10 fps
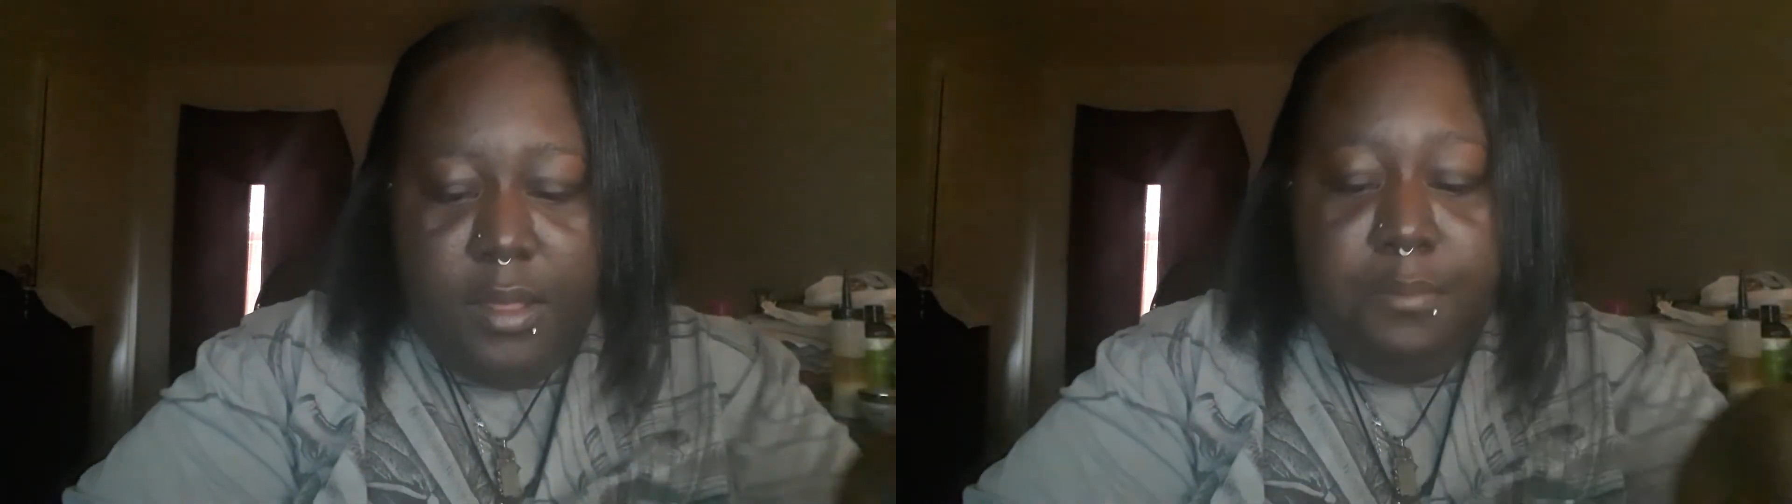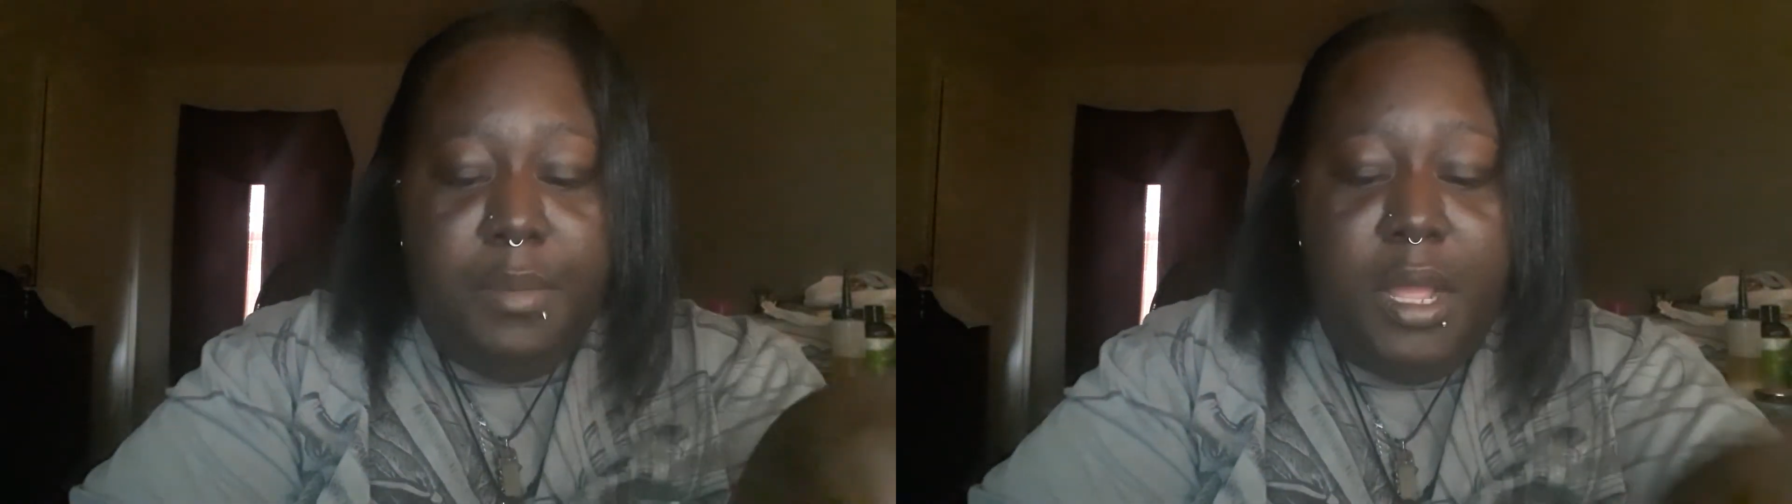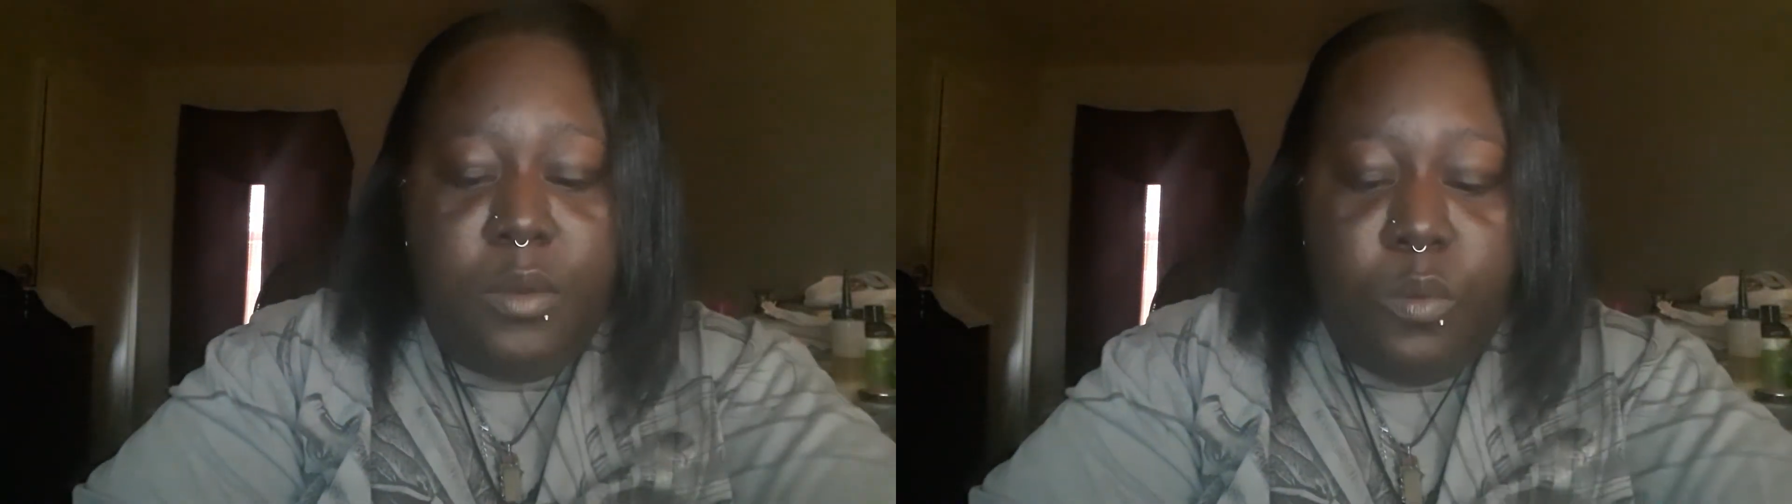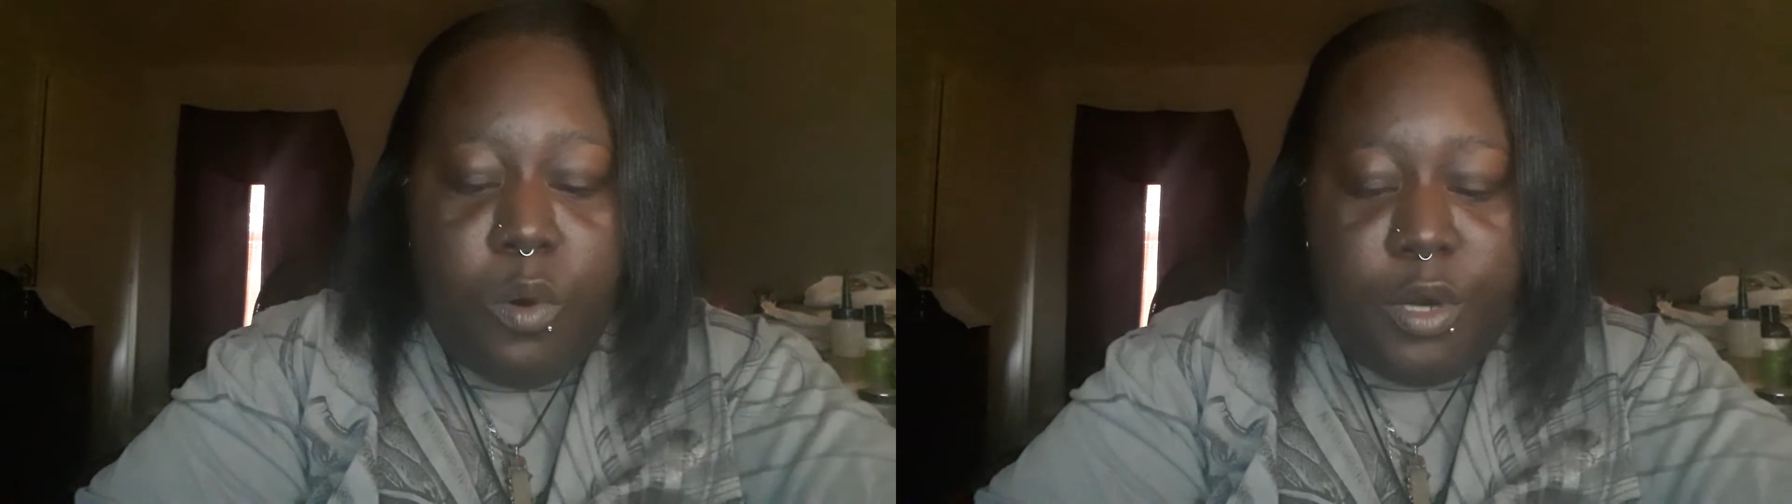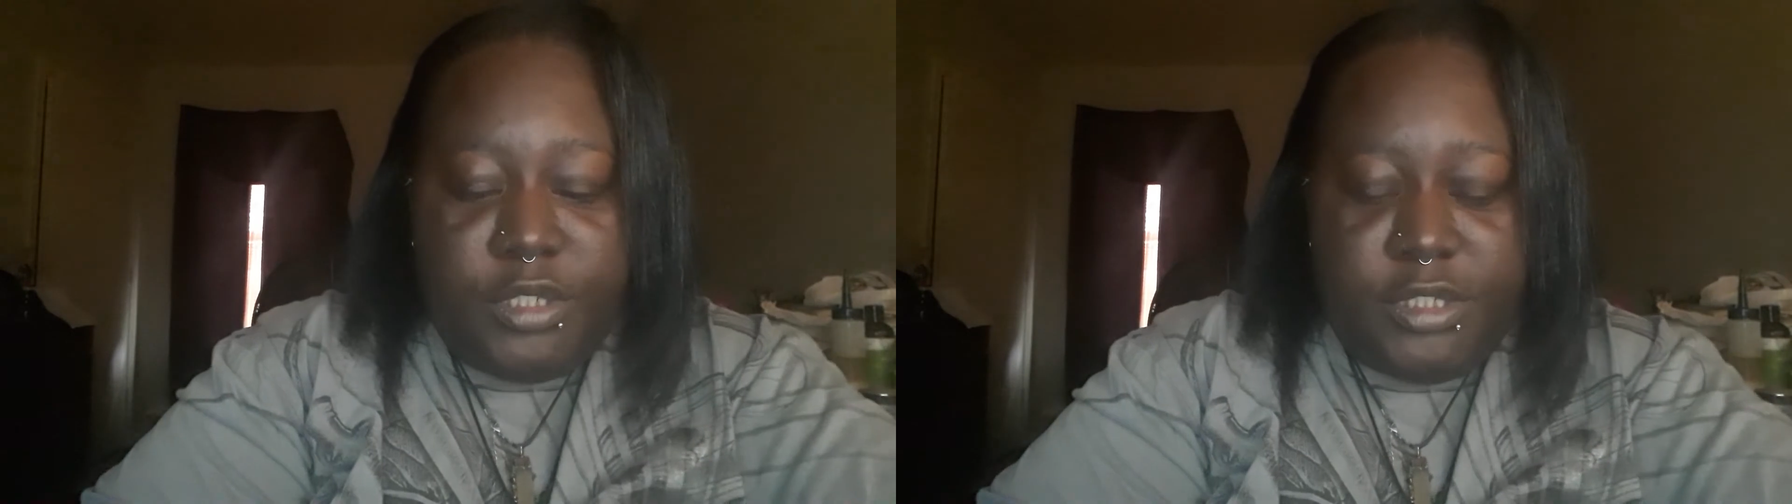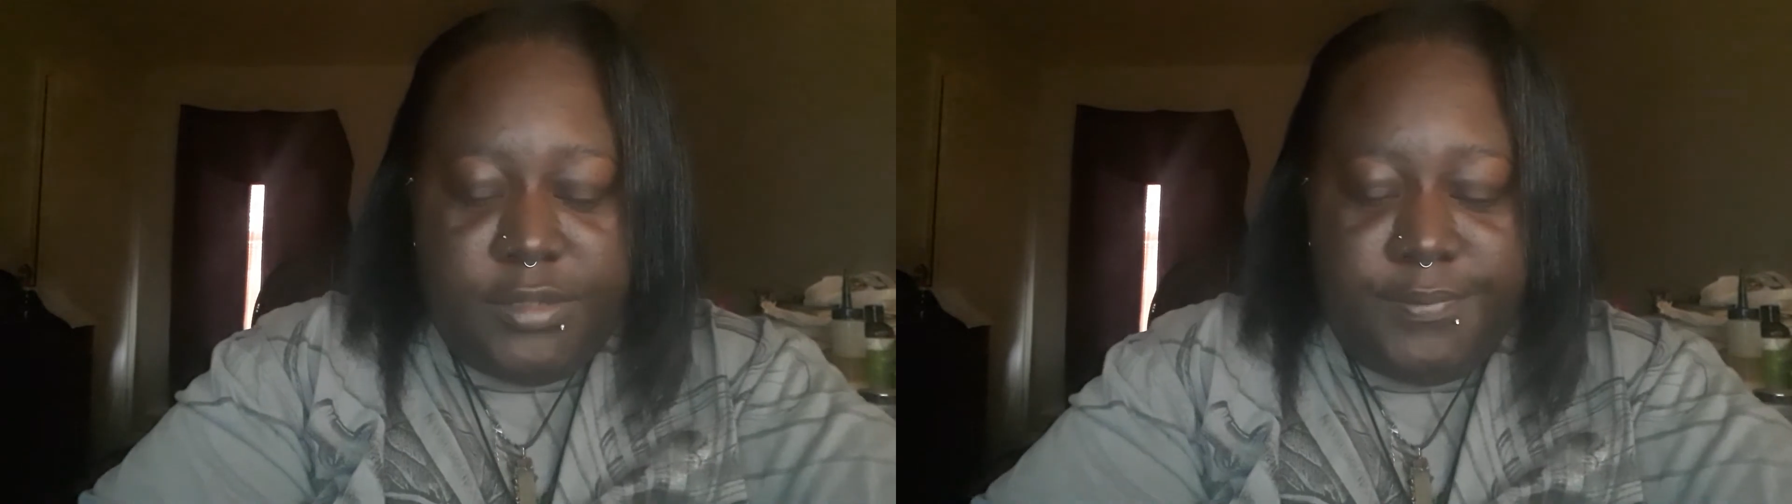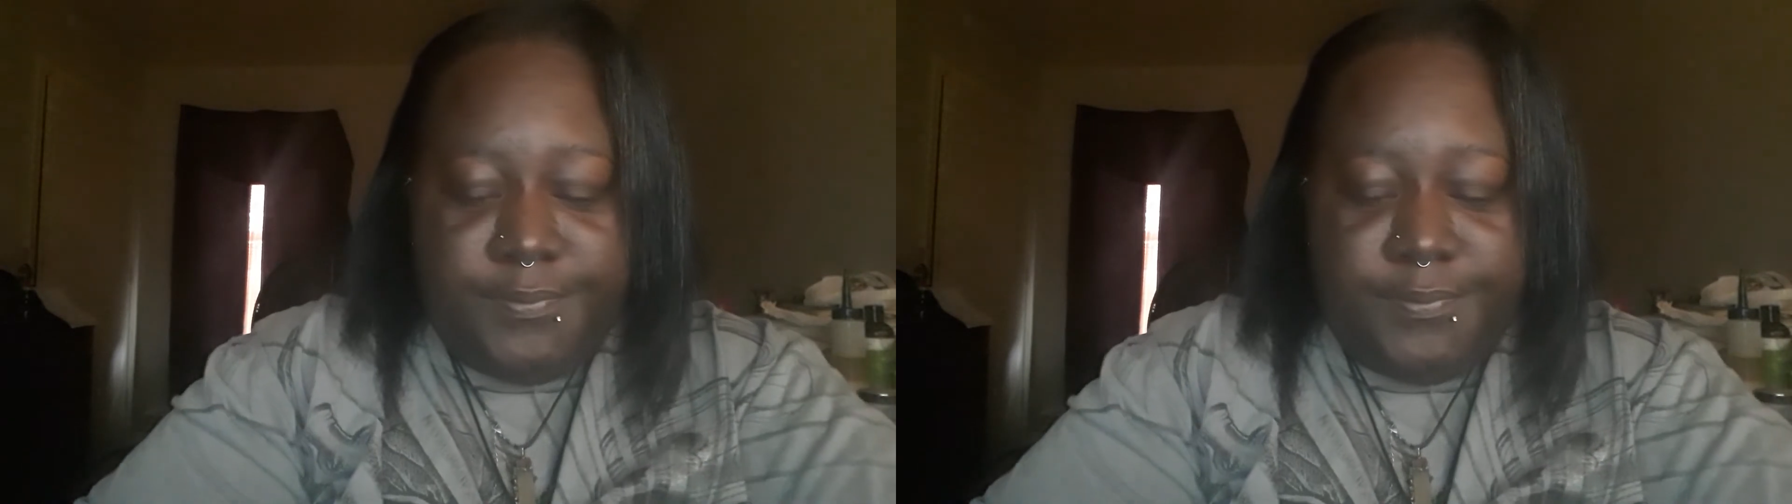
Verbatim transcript: Mugwort.